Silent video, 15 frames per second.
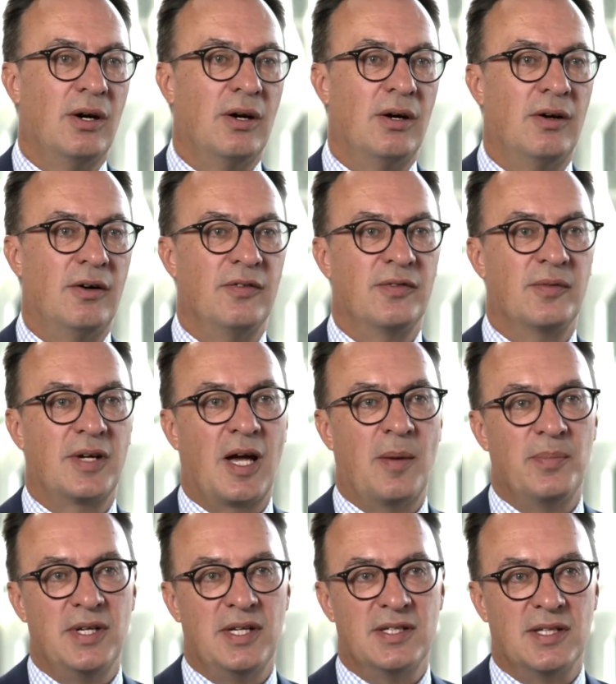of
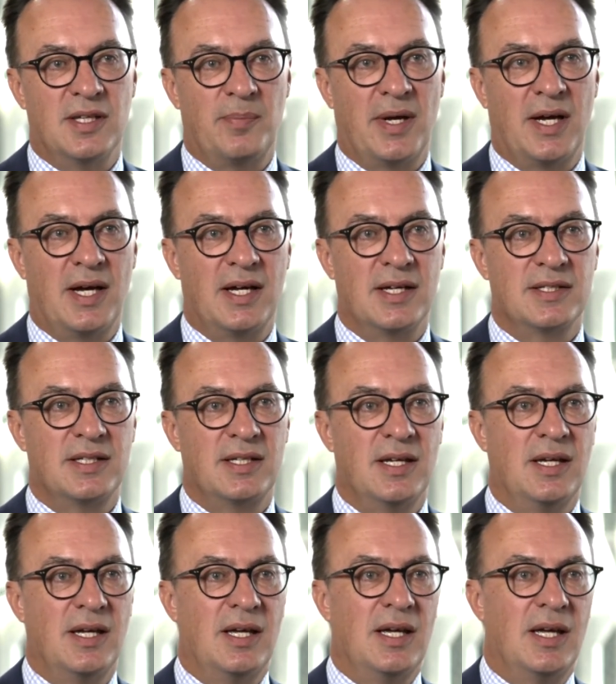companies in the past,
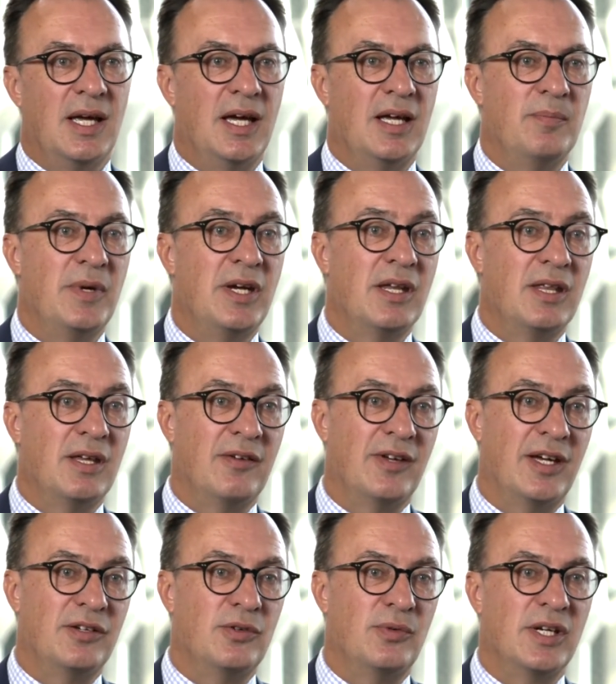and many of
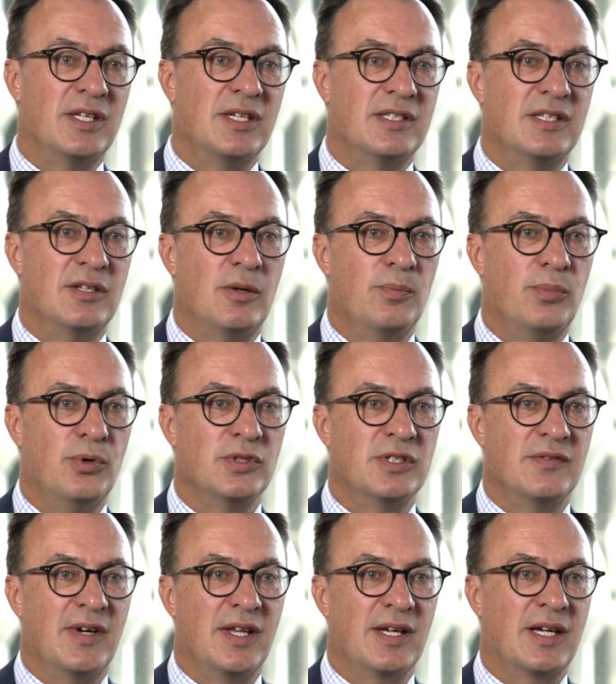our directors sit on boards
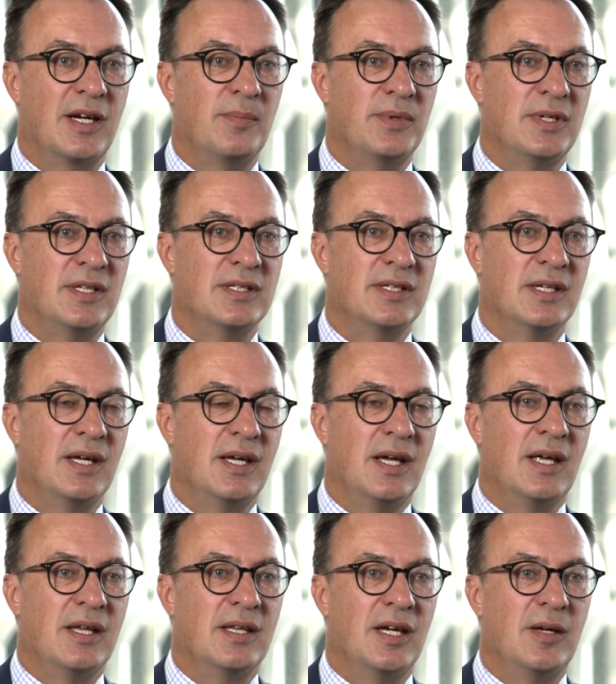of other companies.
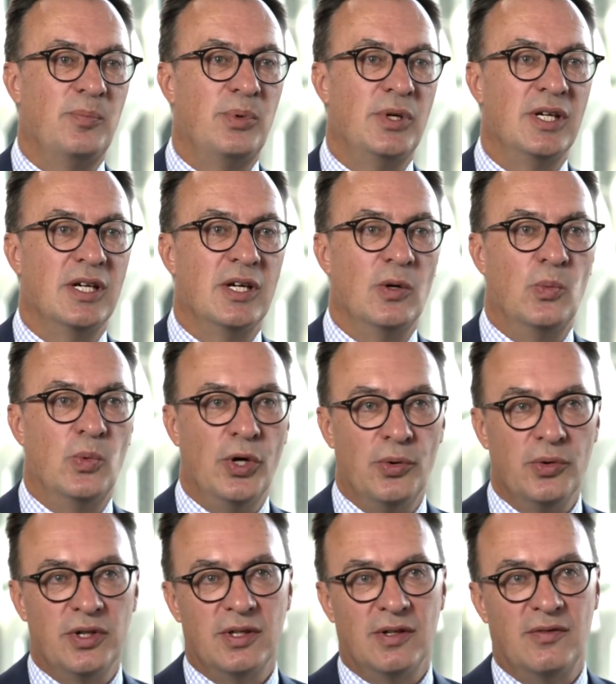They bring a
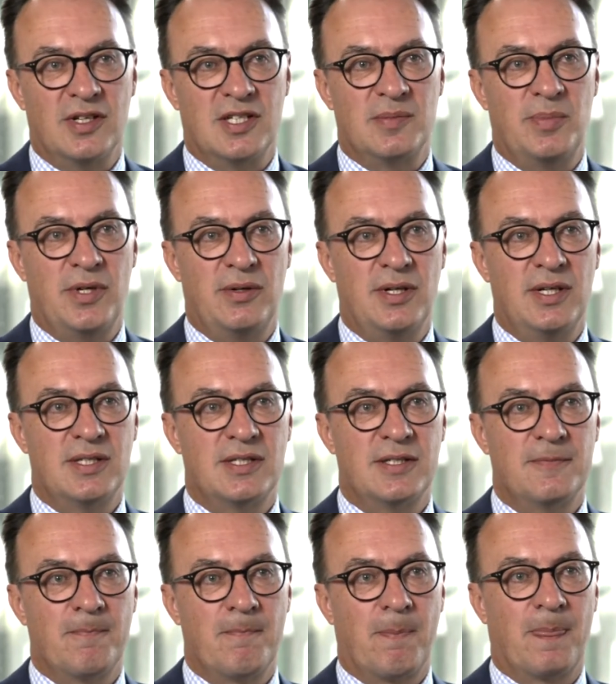wealth of experience
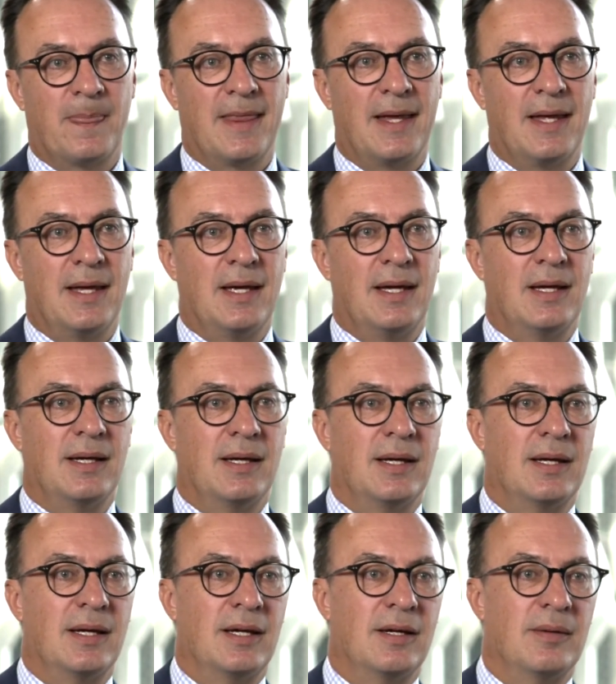
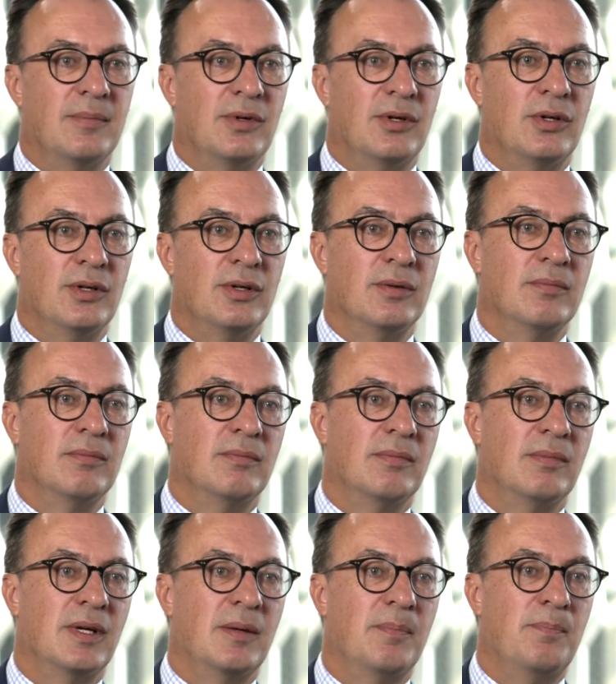on
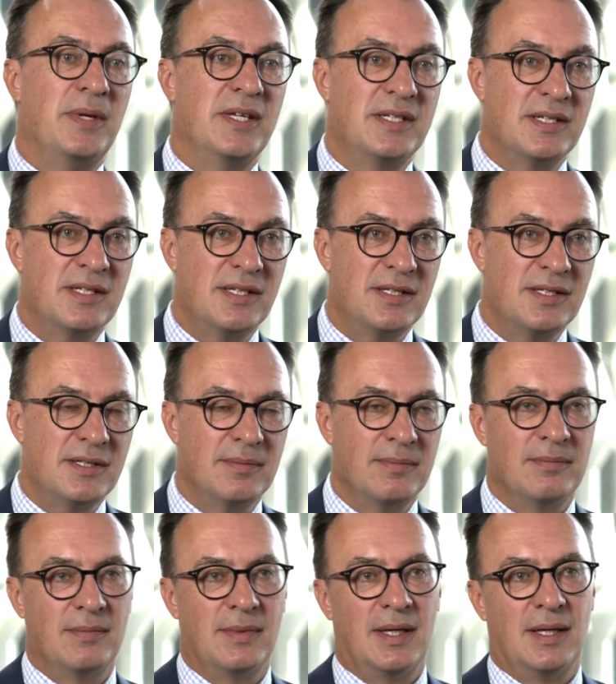businesses,
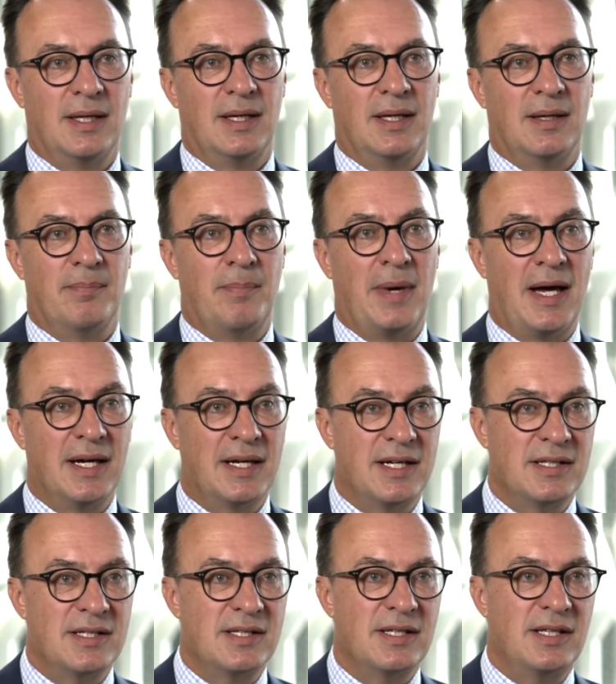
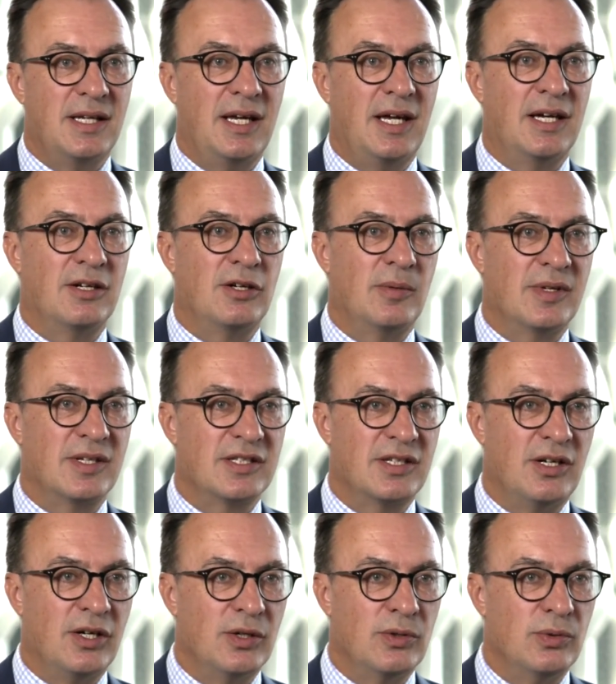markets, economic
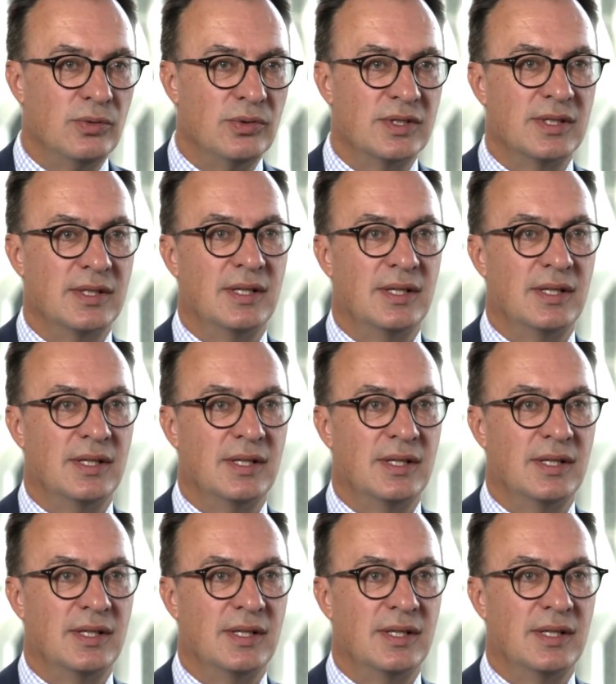cycles,